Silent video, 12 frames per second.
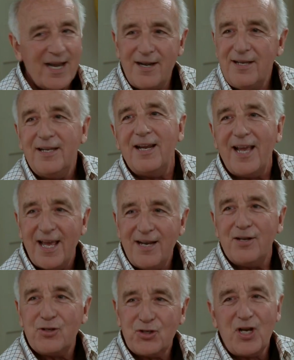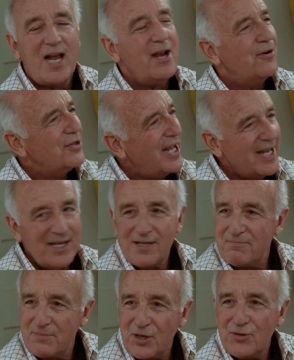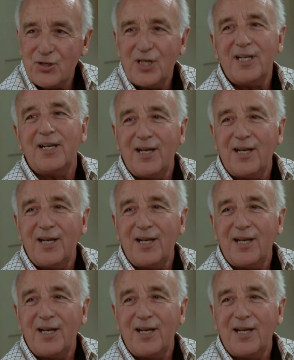edit it, edit sound, edit music,